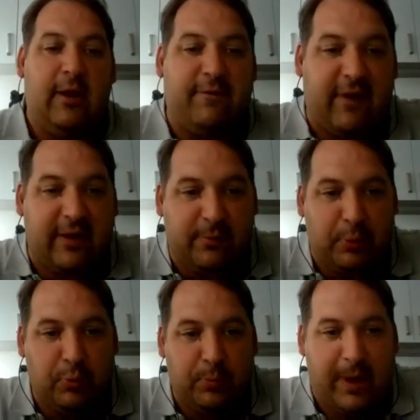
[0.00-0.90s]

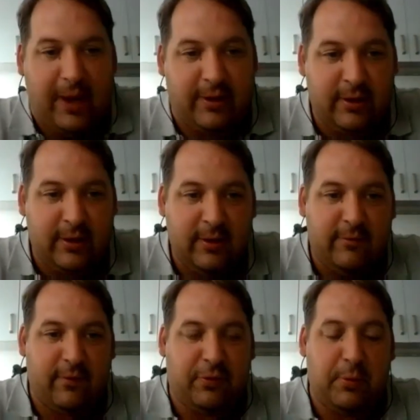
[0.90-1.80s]
inflatable bed
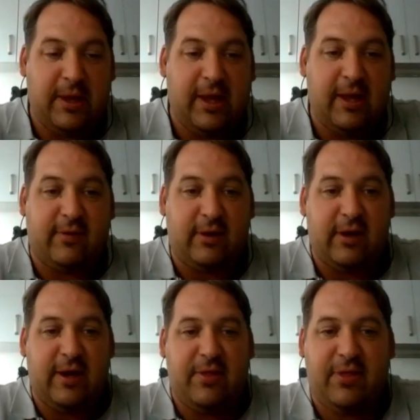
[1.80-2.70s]
for 3 years
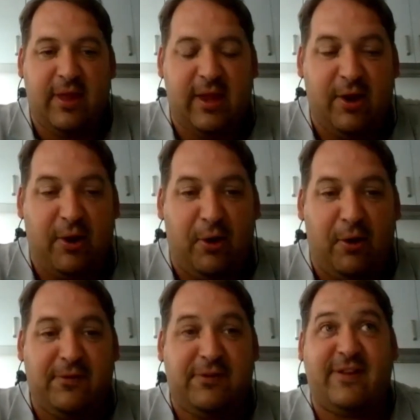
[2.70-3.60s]
underneath the
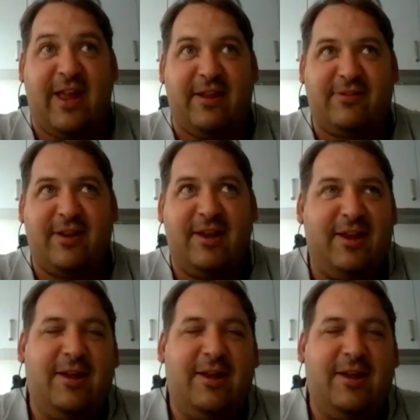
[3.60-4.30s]
office desk,